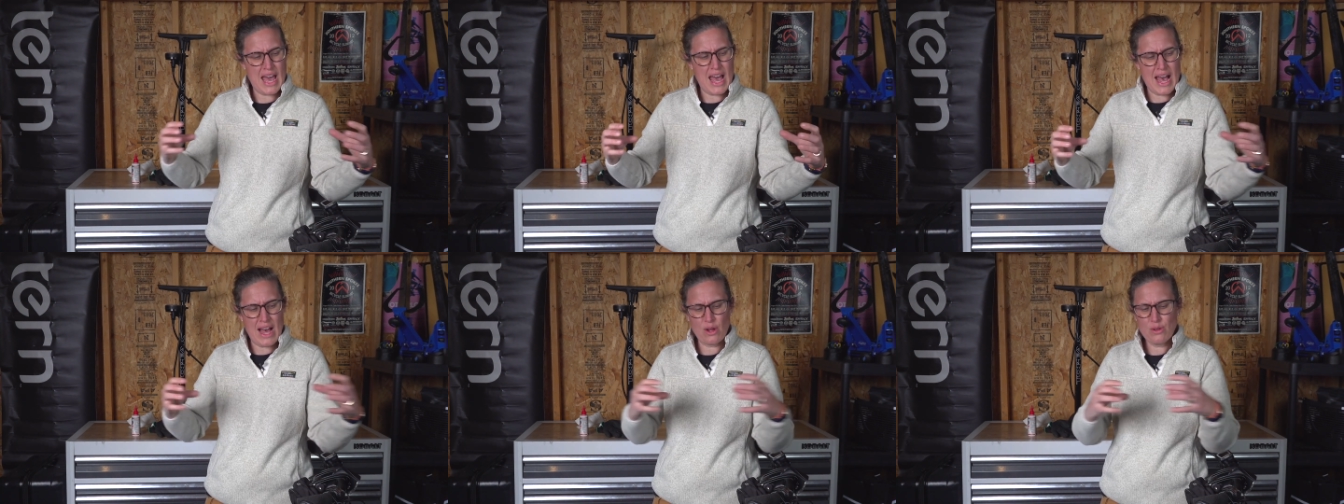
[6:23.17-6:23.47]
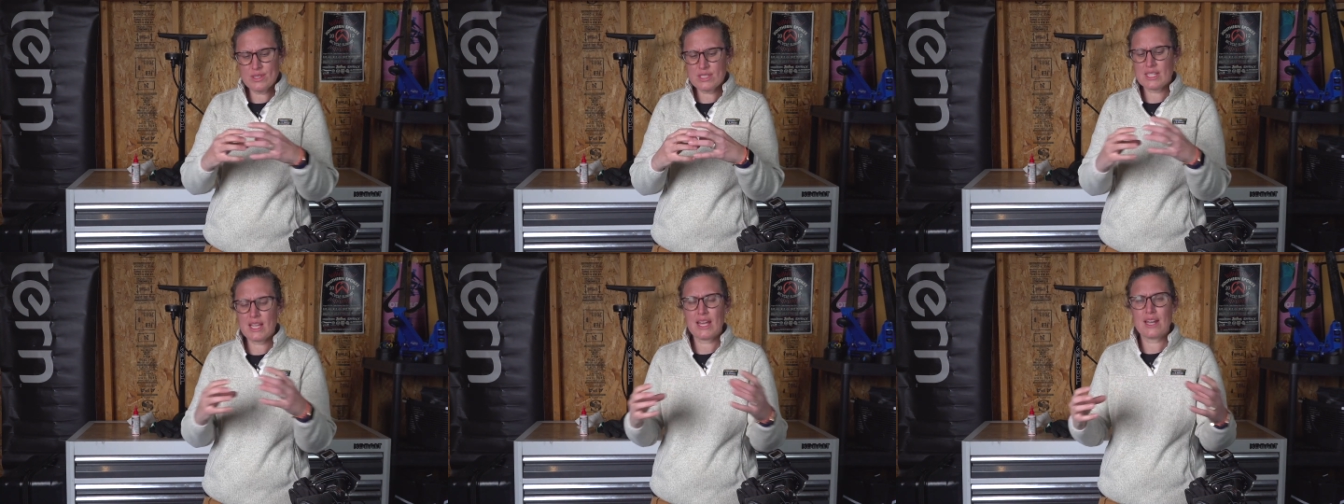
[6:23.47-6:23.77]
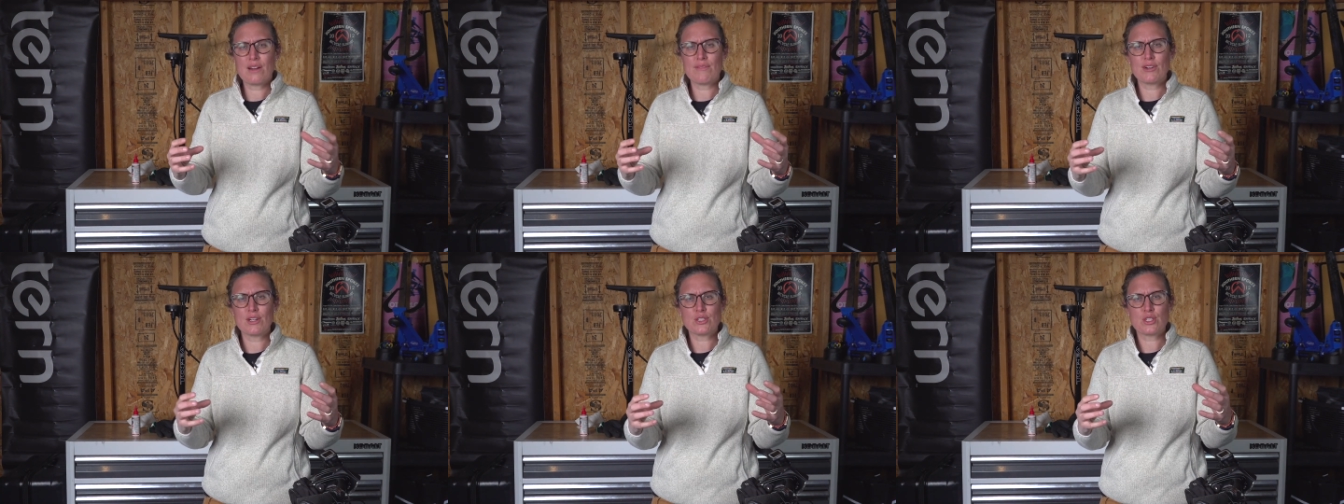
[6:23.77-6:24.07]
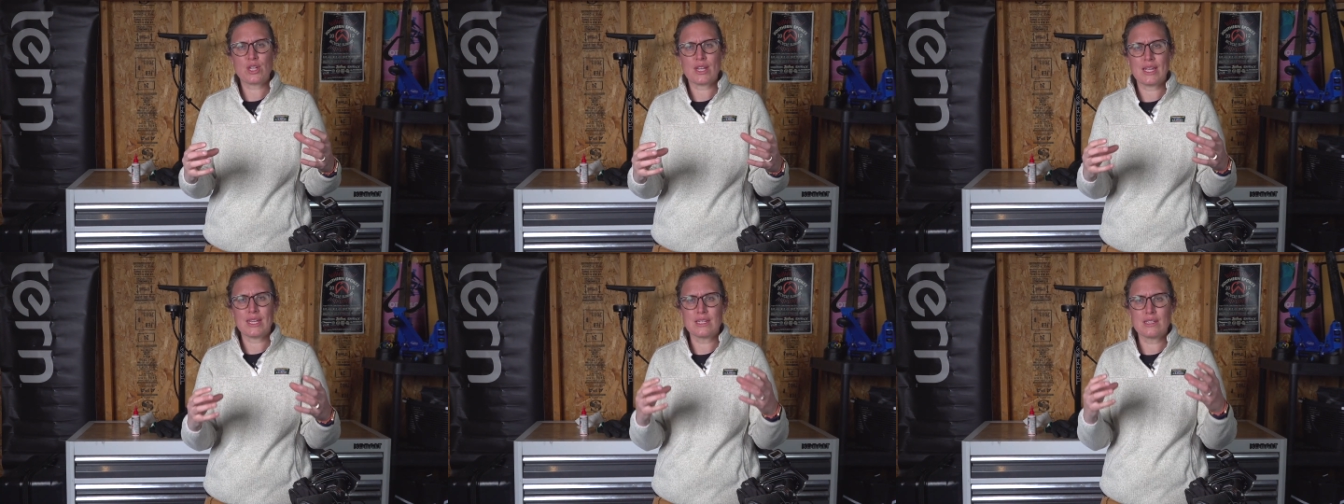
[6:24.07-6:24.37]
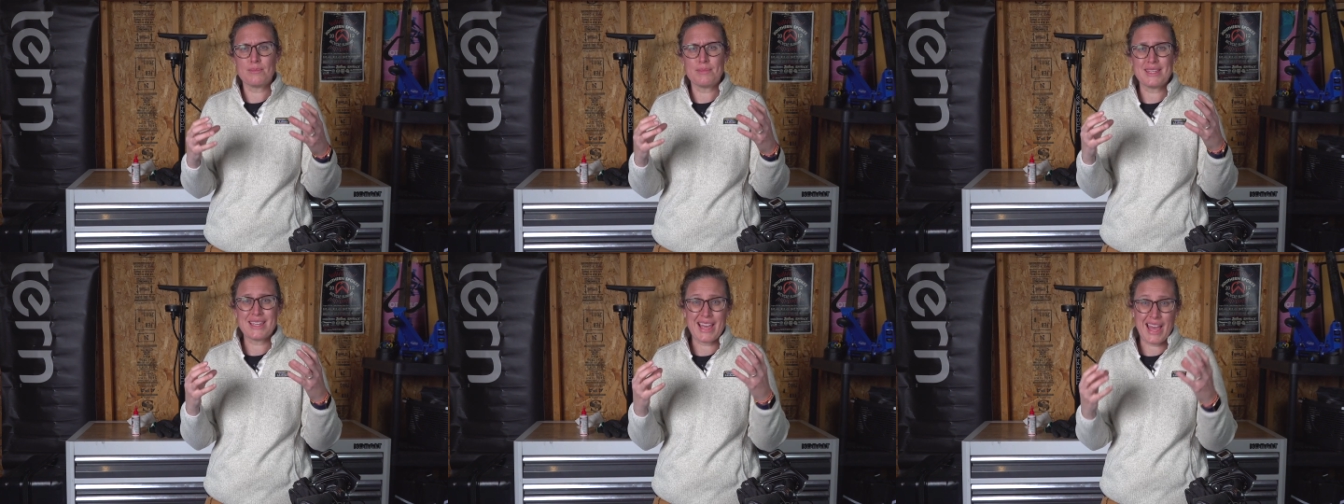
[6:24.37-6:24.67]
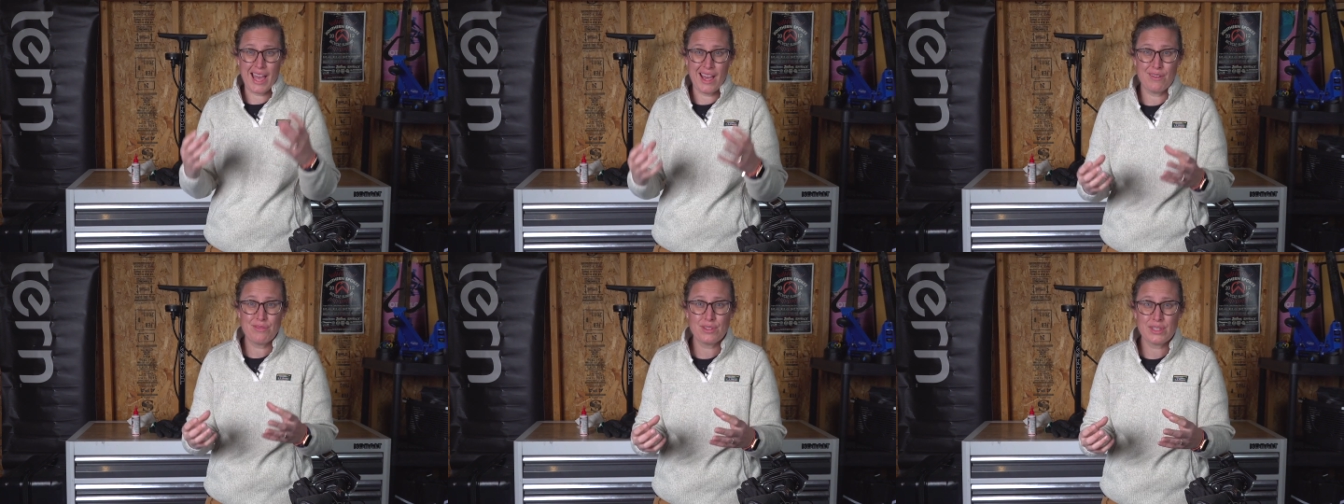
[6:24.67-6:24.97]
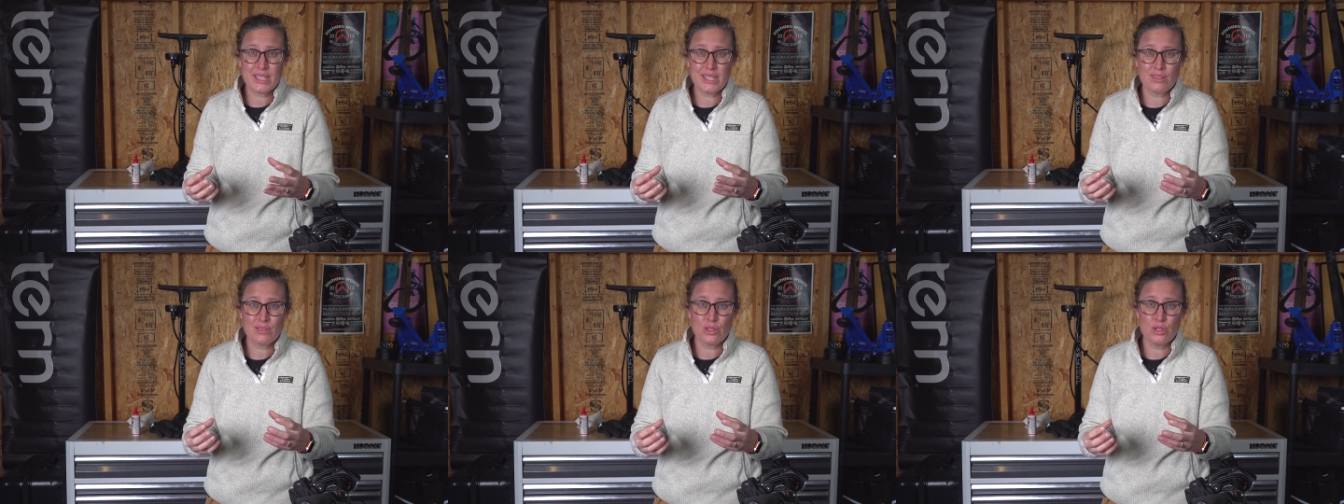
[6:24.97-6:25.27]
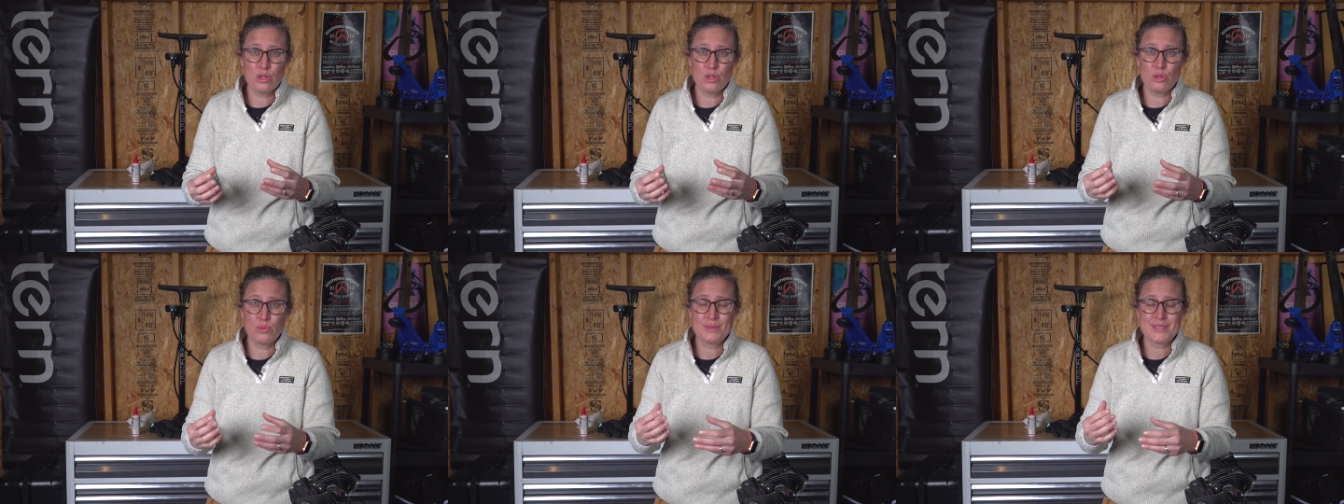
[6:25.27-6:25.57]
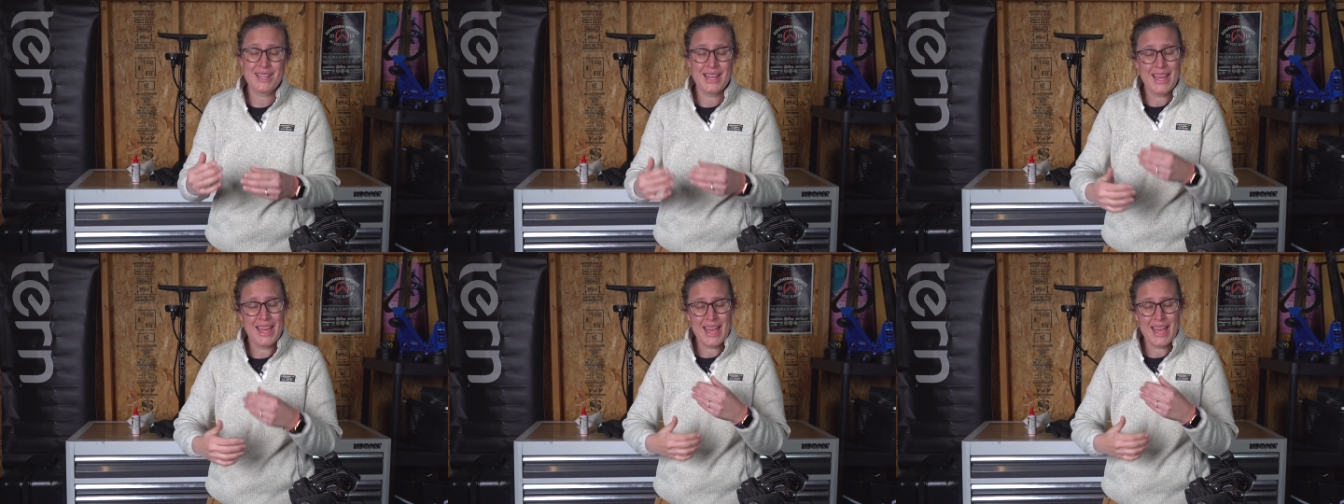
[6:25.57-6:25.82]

outside of our chain to be heavily lubed